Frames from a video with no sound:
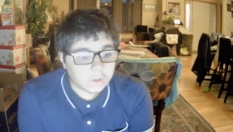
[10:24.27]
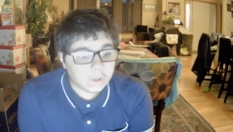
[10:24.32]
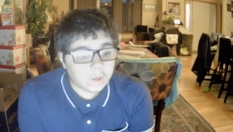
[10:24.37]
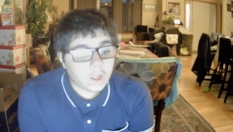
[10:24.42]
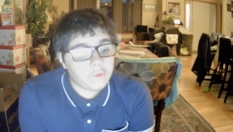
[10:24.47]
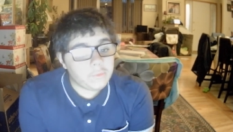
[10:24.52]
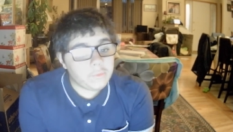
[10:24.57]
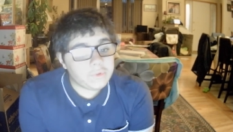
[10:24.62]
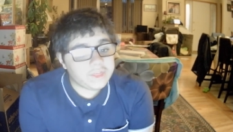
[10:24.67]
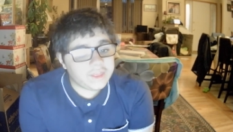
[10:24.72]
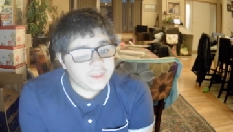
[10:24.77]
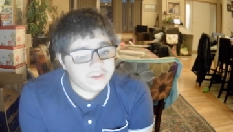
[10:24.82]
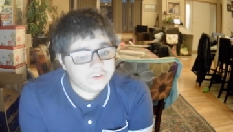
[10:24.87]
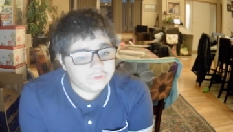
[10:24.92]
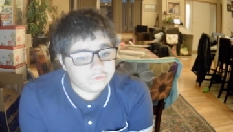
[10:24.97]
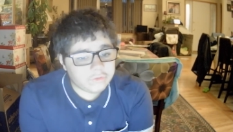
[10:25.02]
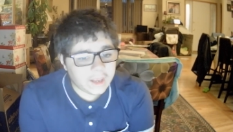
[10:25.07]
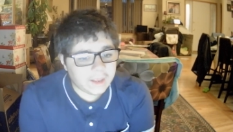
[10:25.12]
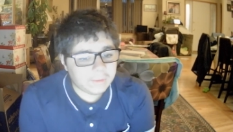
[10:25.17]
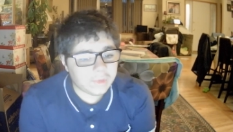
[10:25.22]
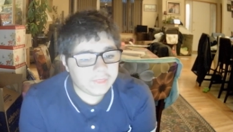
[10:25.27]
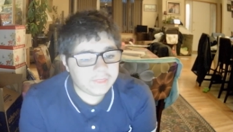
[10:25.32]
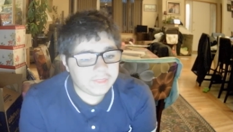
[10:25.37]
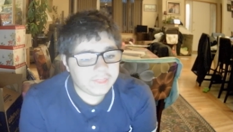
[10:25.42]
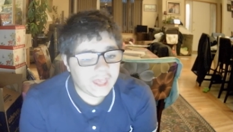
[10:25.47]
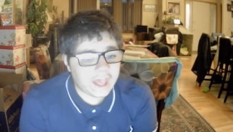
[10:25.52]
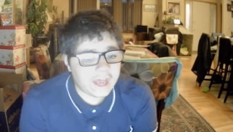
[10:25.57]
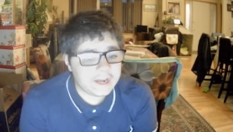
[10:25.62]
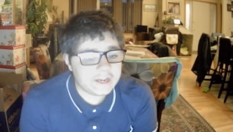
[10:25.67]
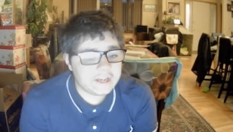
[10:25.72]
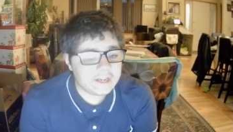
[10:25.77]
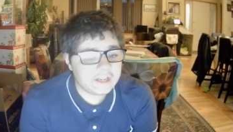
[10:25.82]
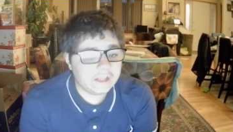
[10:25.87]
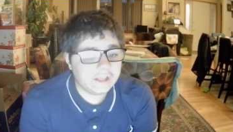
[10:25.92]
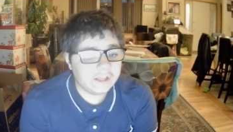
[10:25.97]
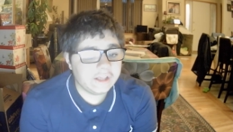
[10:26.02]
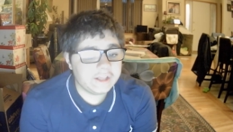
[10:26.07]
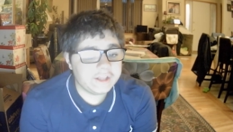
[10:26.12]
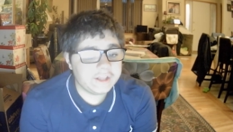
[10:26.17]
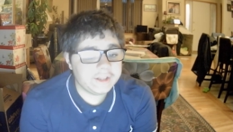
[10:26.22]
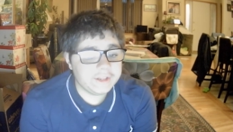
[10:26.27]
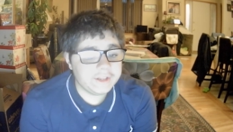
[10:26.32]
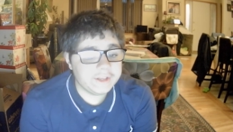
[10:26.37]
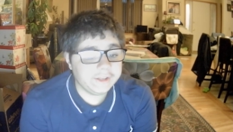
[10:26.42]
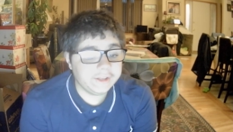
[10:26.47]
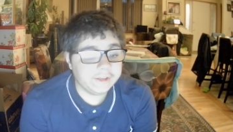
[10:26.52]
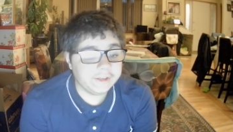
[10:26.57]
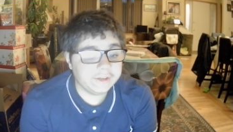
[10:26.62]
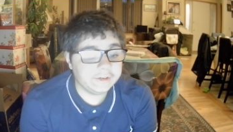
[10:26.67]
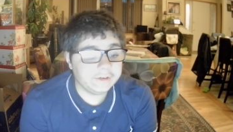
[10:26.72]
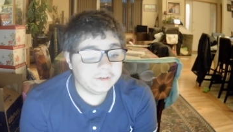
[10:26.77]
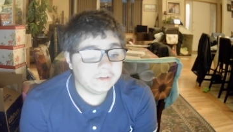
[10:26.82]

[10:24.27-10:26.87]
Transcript: It was his reign that he